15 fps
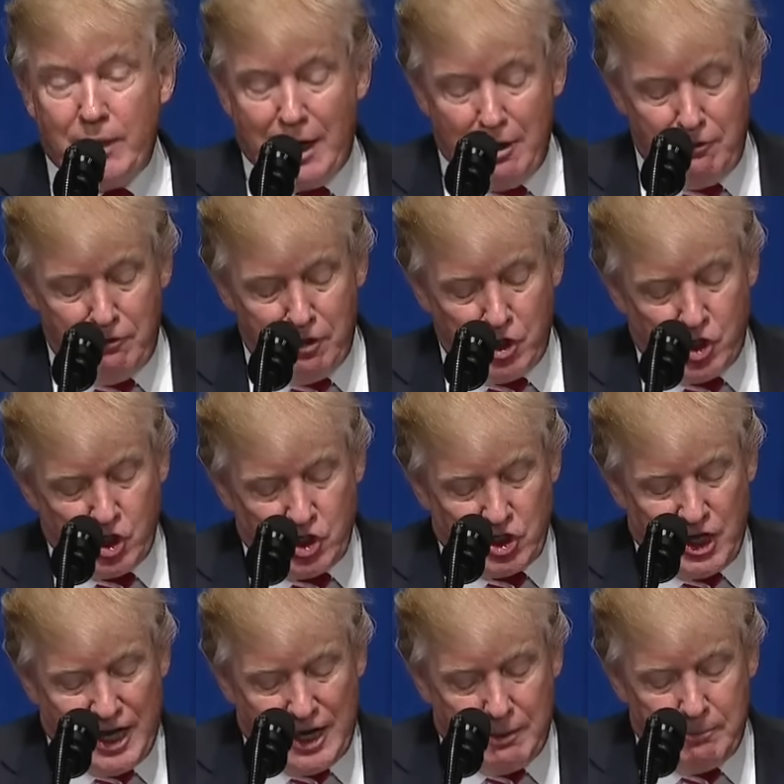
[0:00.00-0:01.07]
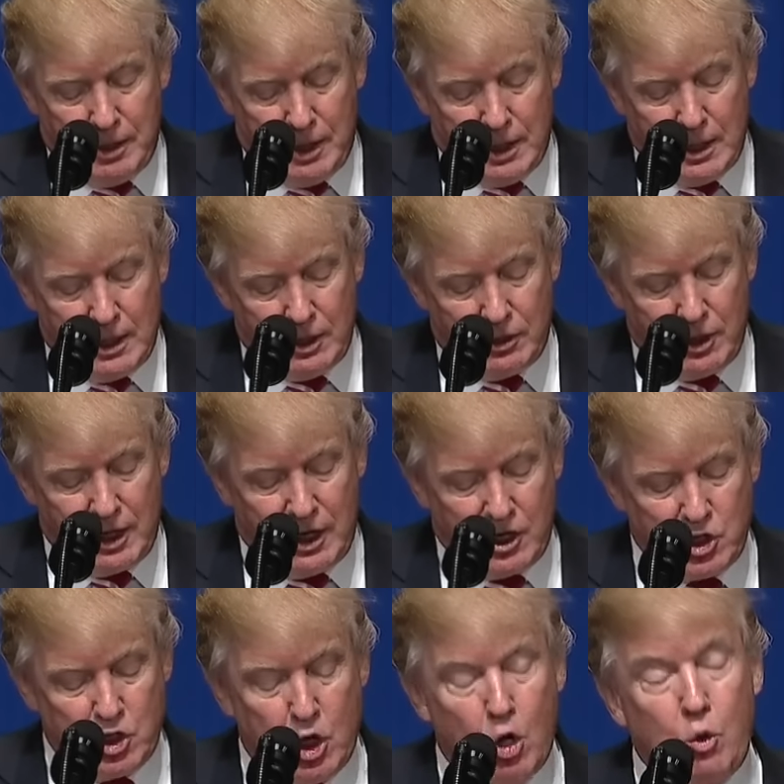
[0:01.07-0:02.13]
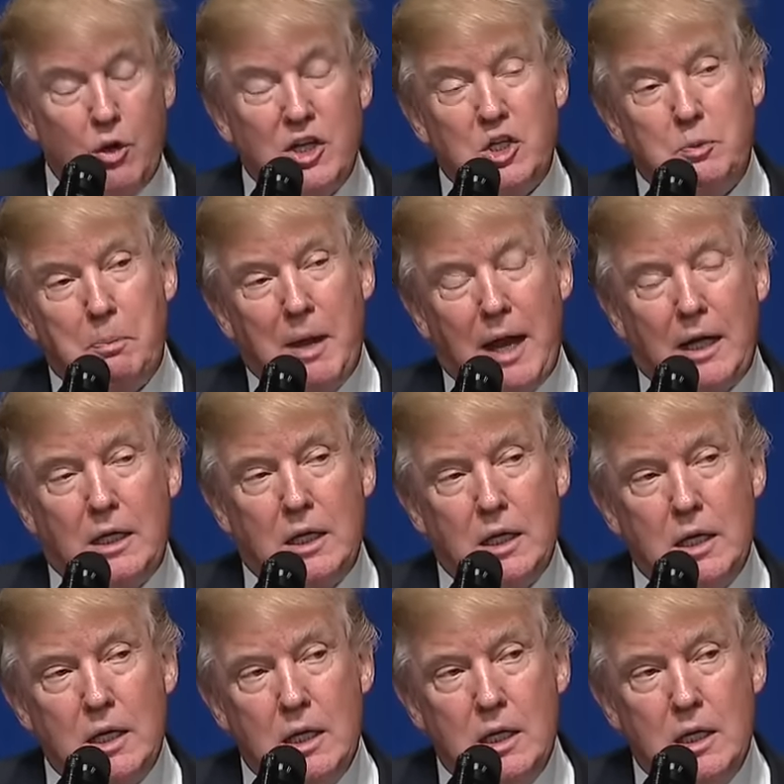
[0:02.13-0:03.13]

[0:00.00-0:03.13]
a vicious enemy that has no respect